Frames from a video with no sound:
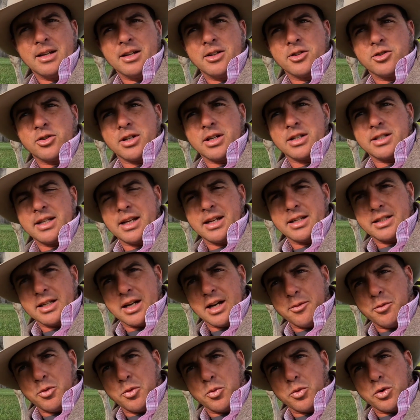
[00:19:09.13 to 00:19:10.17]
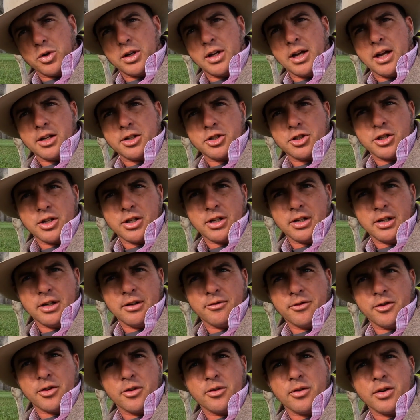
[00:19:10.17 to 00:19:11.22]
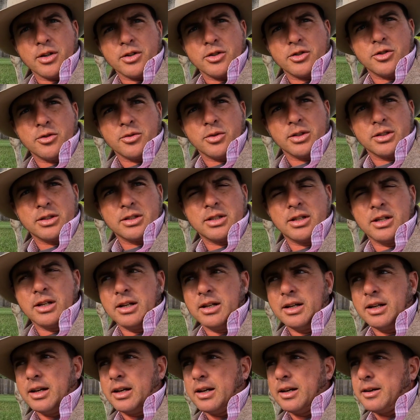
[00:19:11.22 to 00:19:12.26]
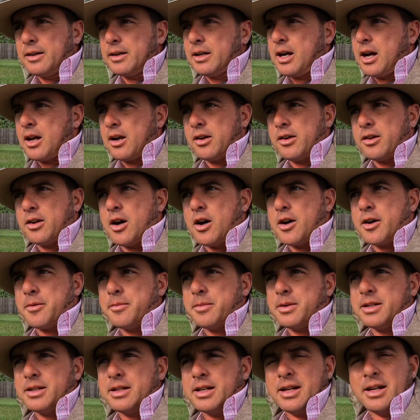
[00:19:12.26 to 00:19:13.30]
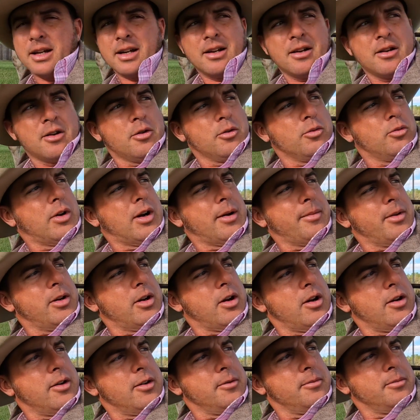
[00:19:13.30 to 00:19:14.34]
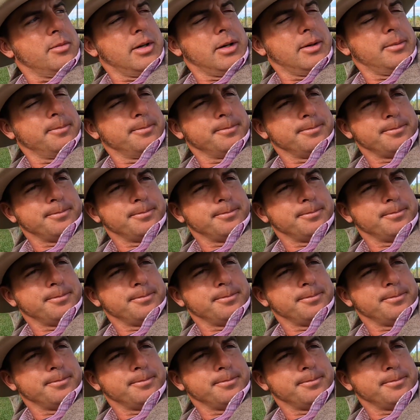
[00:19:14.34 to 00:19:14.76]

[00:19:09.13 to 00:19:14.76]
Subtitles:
trying to take time when we're catching, if they're into it, cuddling on them and rubbing on them. But